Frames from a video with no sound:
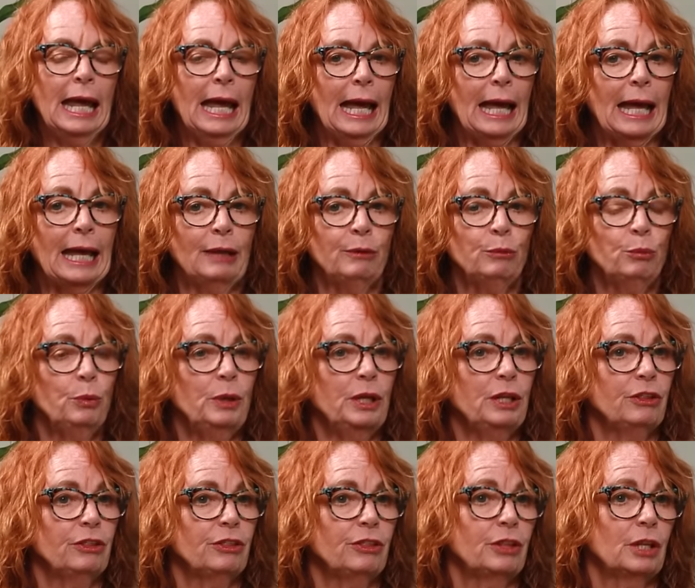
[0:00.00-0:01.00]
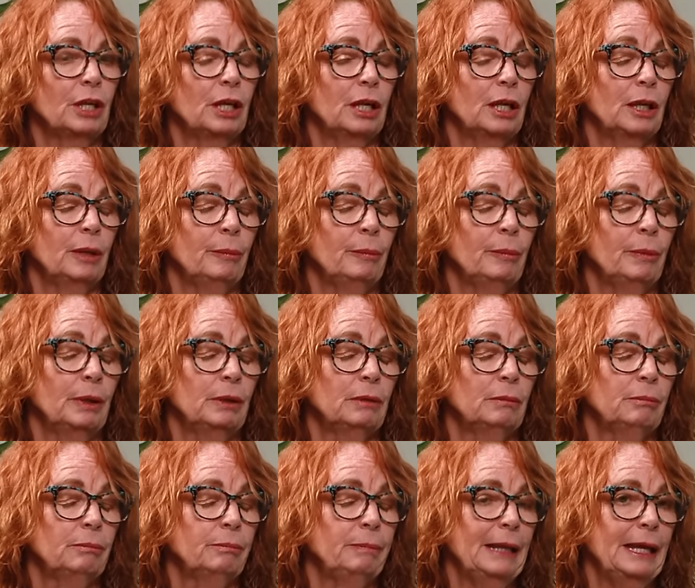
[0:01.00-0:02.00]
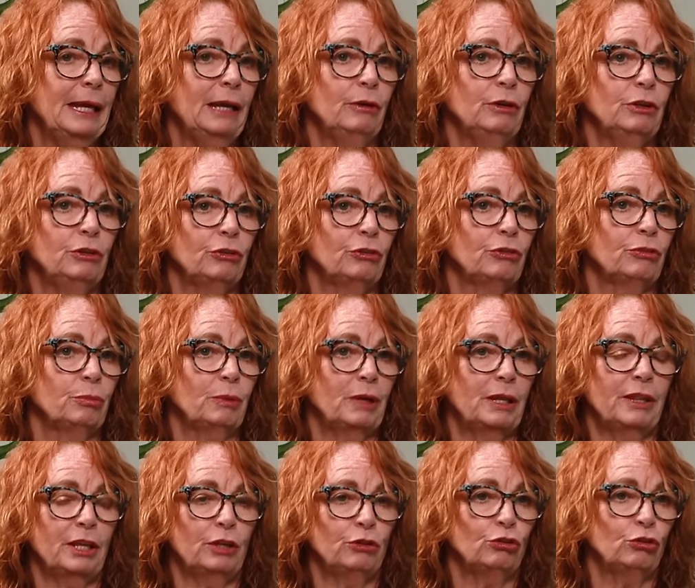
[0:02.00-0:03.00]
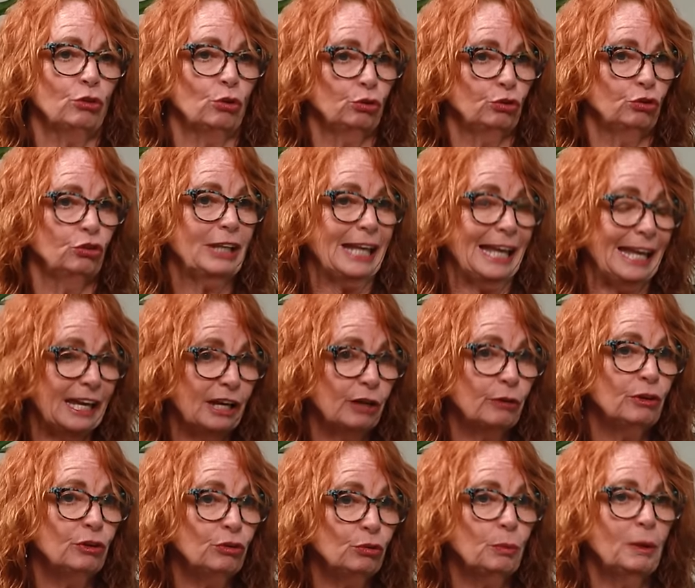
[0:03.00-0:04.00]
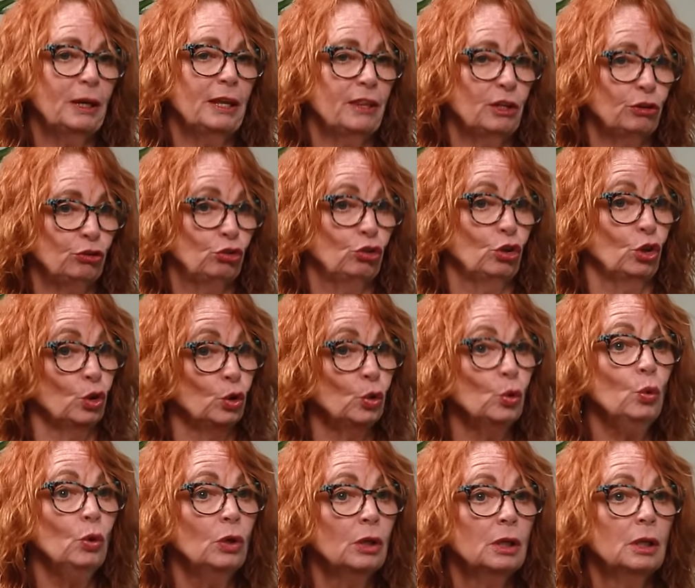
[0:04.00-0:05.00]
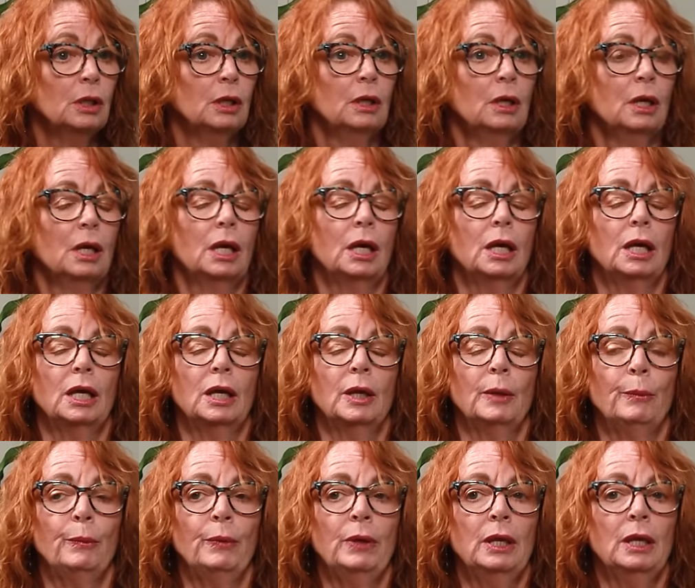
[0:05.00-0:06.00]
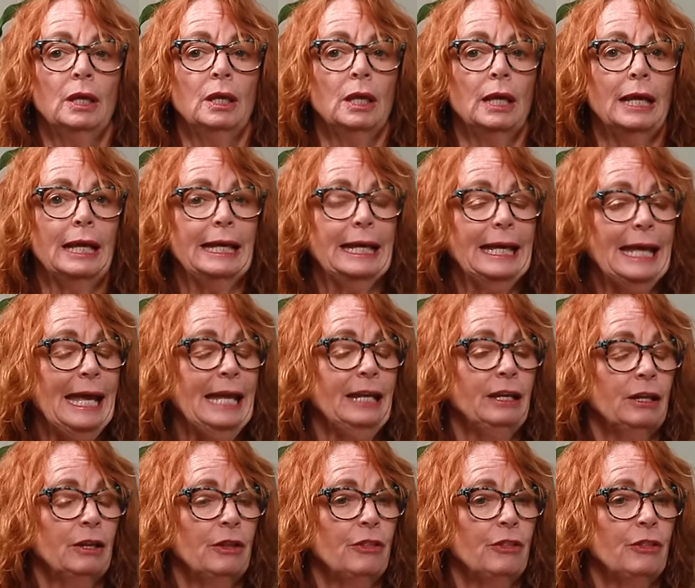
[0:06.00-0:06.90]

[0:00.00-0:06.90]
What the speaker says: and with parents or carers where there's two. Mm-hmm. Again,